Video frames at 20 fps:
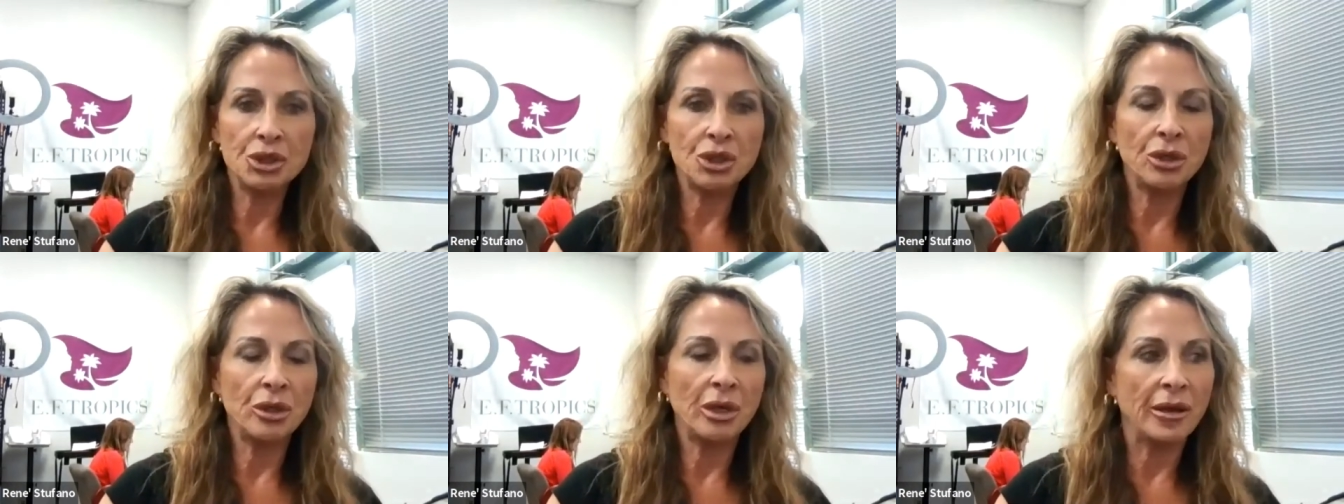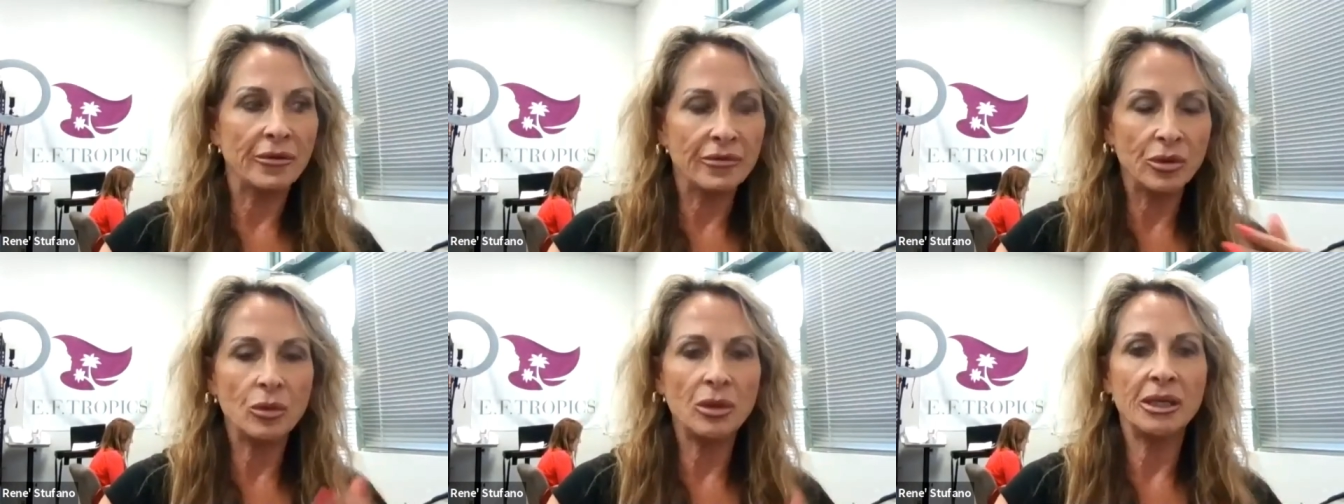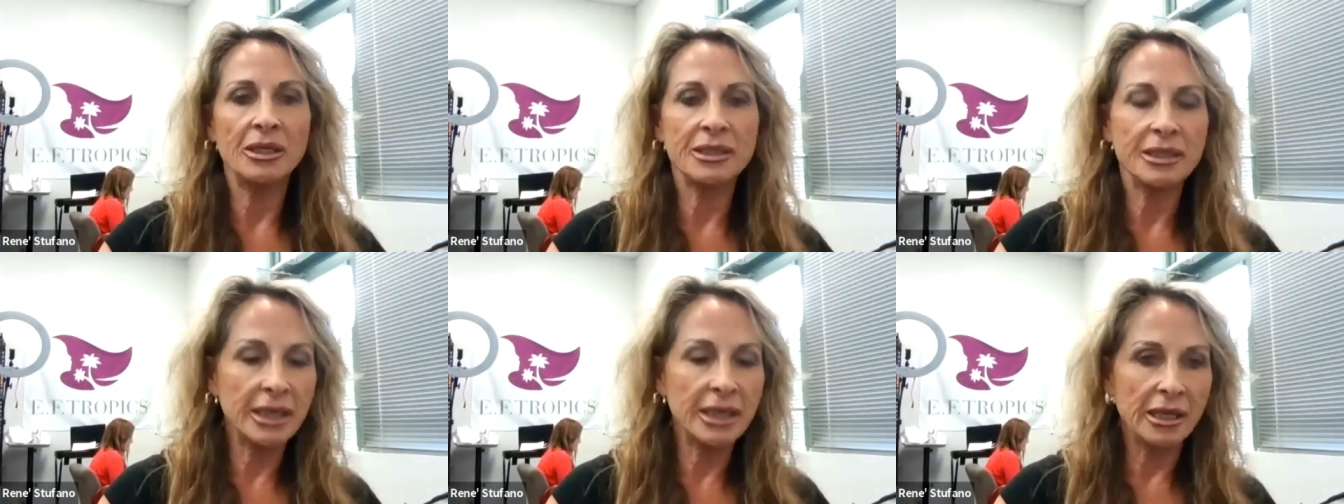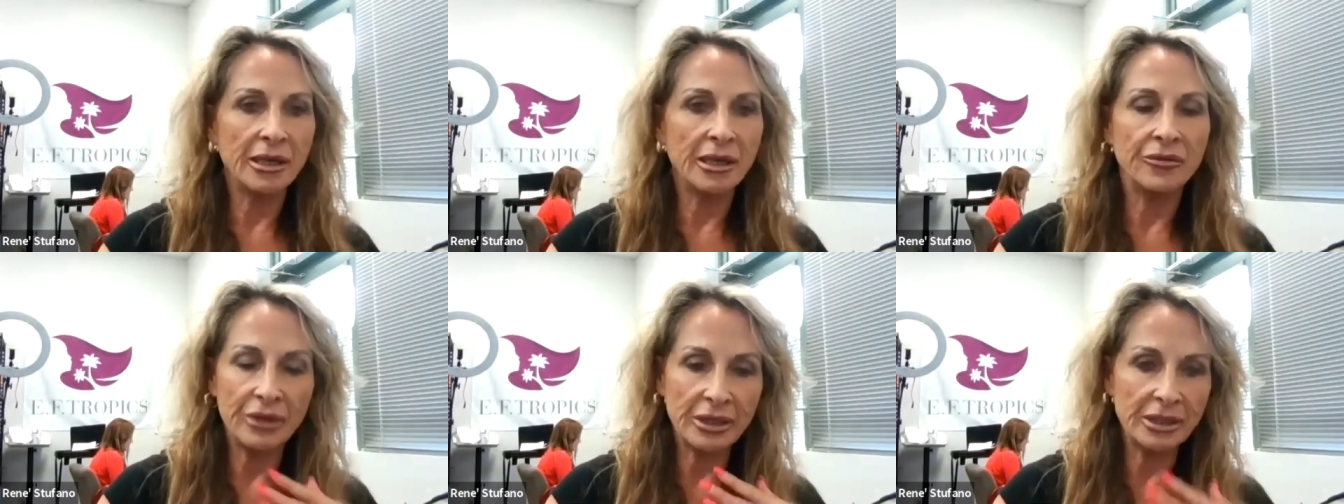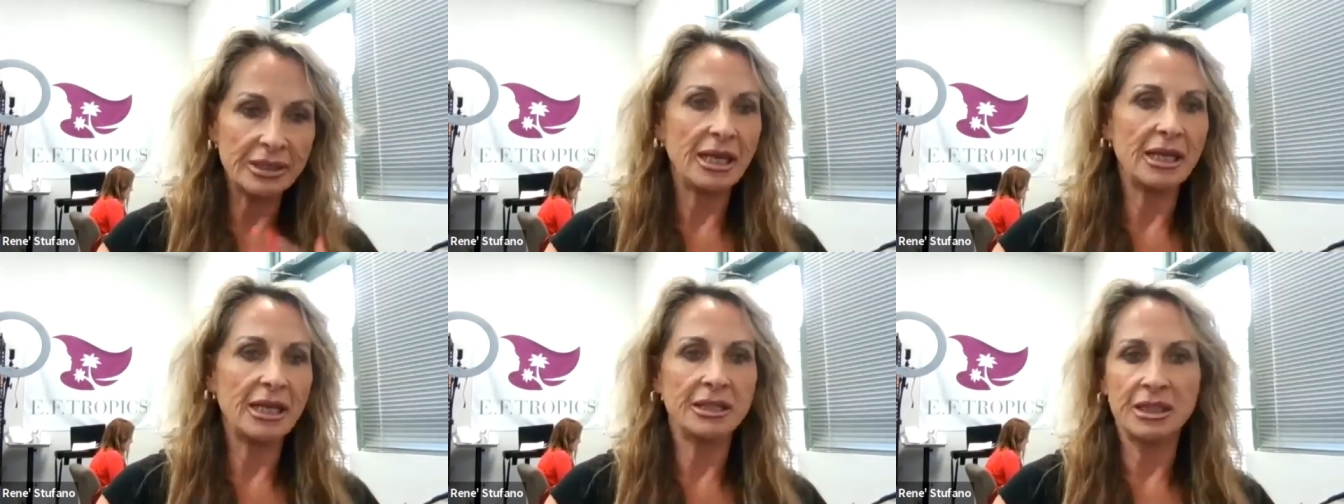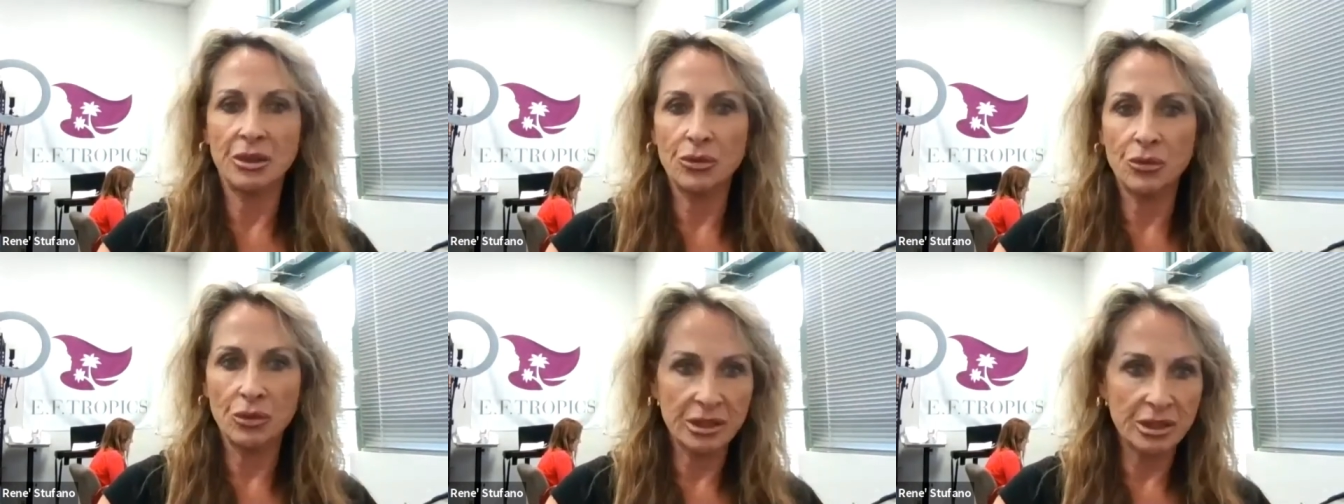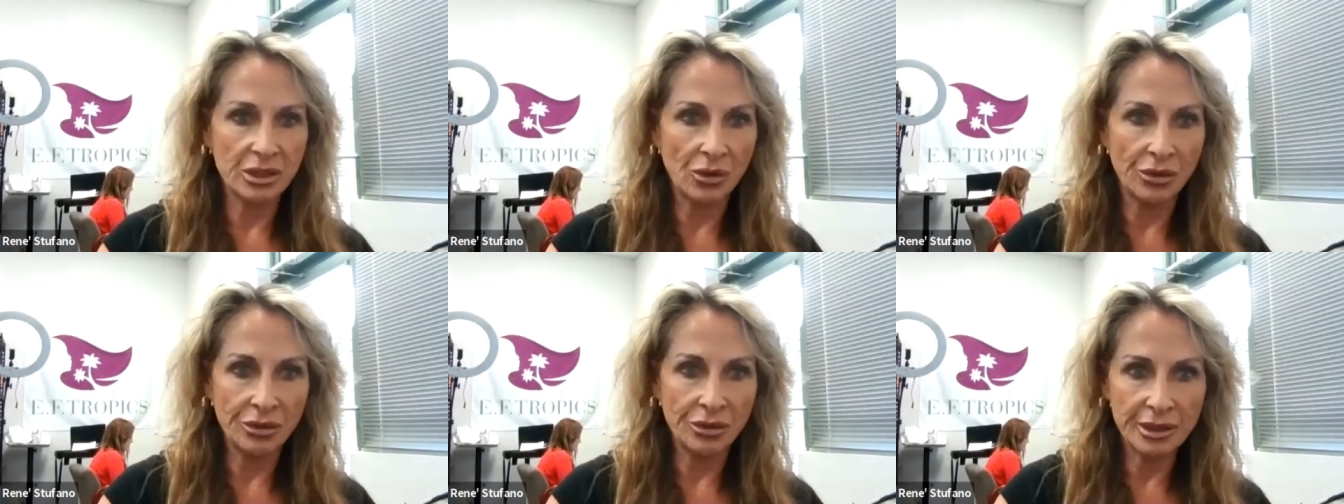sure everyone is getting fantastic
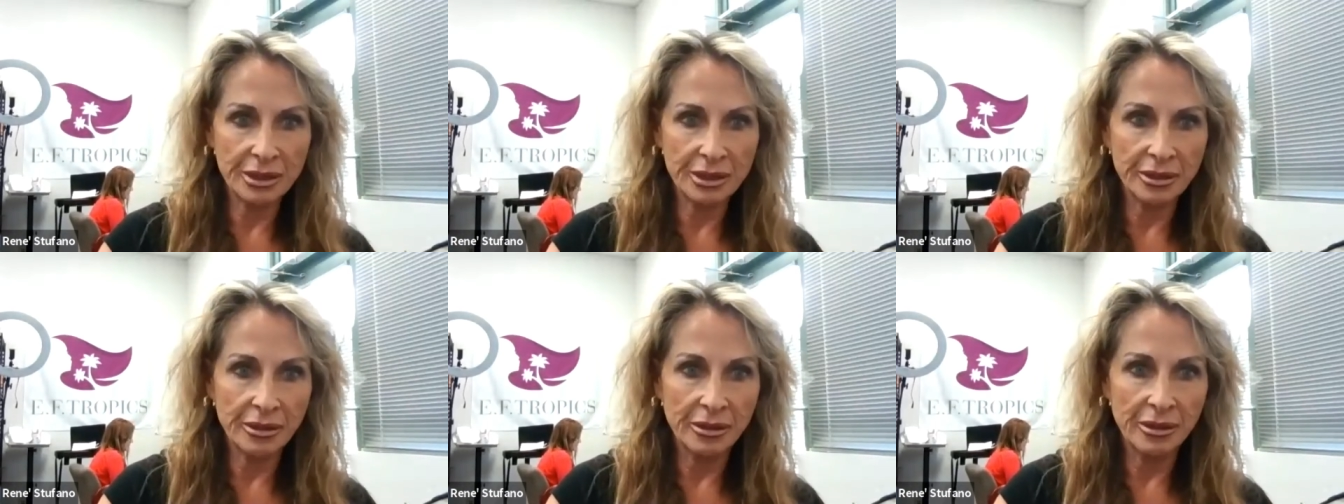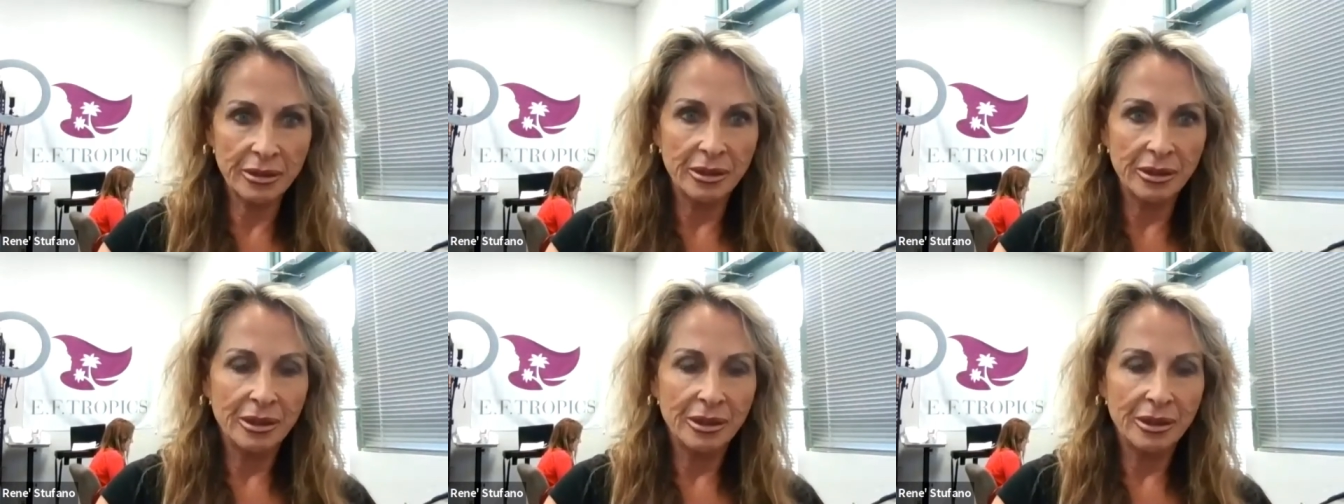results.